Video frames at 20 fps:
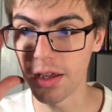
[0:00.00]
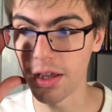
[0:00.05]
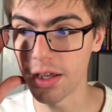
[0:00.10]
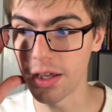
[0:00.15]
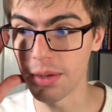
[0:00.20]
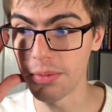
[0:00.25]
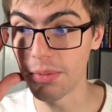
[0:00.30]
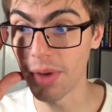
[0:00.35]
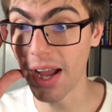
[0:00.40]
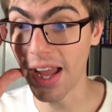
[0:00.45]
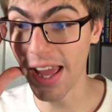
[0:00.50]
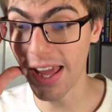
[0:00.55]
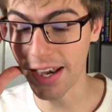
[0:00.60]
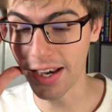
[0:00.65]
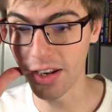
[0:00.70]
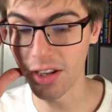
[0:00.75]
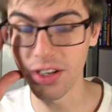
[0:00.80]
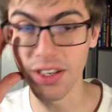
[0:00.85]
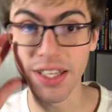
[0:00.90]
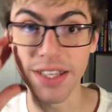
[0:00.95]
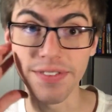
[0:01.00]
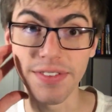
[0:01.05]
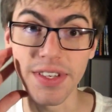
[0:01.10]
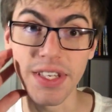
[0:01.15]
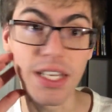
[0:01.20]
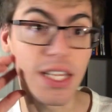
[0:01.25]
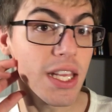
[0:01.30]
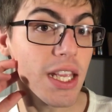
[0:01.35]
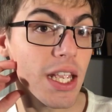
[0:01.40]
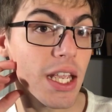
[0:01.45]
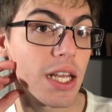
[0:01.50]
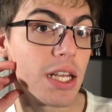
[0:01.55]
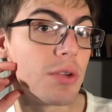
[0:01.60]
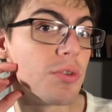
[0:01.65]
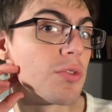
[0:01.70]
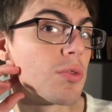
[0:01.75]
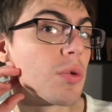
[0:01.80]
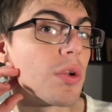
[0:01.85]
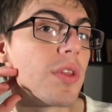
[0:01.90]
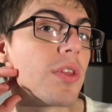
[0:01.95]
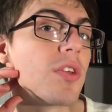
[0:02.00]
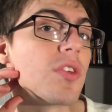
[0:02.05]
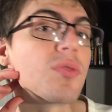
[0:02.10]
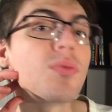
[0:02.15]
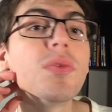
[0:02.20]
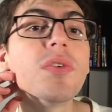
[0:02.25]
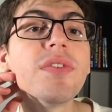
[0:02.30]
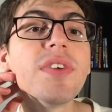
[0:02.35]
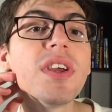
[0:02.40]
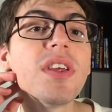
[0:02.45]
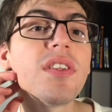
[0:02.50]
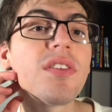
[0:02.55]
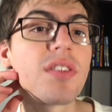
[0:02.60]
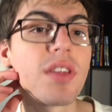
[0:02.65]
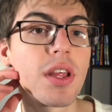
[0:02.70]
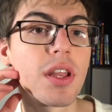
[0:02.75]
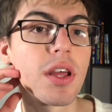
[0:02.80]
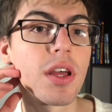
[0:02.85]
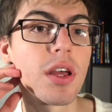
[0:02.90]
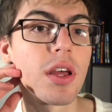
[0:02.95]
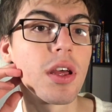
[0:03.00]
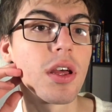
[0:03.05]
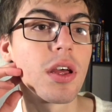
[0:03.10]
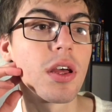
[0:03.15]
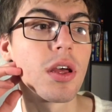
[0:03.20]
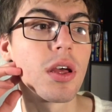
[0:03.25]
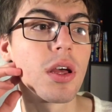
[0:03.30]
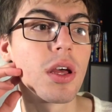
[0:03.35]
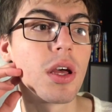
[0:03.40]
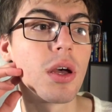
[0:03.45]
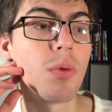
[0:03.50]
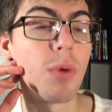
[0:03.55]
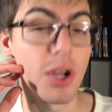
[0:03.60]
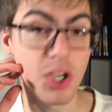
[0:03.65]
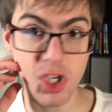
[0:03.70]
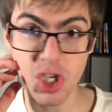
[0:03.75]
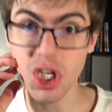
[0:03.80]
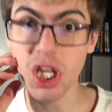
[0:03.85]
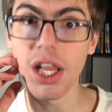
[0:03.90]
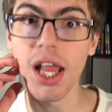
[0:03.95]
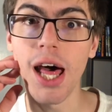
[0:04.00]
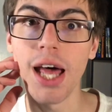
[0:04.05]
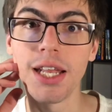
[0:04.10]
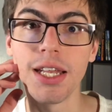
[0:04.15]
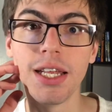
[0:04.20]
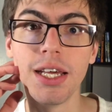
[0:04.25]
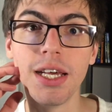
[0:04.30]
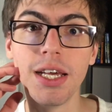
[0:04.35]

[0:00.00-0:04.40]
I had it on DVD, and it was one of those movies that I watched a lot.